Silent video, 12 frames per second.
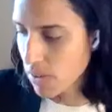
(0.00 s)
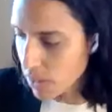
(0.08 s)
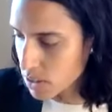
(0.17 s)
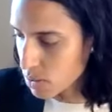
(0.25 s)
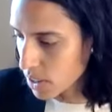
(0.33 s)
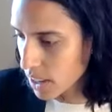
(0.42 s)
my
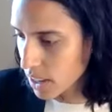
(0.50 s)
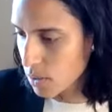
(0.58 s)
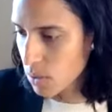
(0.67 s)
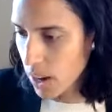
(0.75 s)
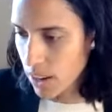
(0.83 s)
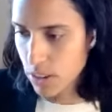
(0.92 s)
friends were like
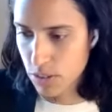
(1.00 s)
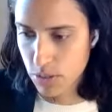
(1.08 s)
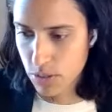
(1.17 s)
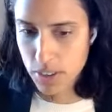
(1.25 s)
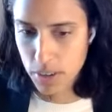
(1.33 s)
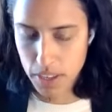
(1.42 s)
well, why don't you
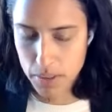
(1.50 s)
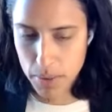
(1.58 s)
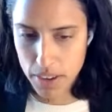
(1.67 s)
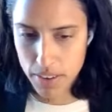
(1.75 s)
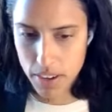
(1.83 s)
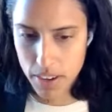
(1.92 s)
do something
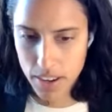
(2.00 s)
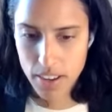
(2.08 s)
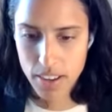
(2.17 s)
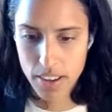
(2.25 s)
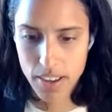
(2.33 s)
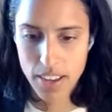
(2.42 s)
about it
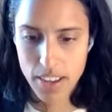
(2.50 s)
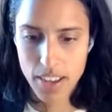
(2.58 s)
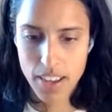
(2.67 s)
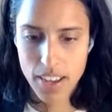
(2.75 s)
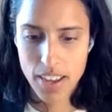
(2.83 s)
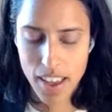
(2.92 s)

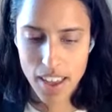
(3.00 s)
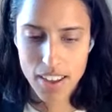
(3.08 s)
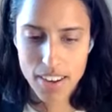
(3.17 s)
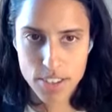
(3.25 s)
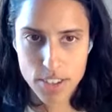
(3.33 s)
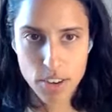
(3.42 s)

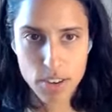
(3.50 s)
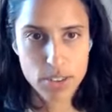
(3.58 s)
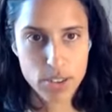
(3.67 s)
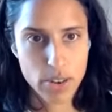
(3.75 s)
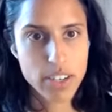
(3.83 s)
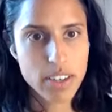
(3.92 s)
and so
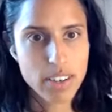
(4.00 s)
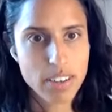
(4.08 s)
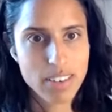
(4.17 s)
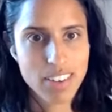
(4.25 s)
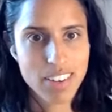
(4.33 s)
so i did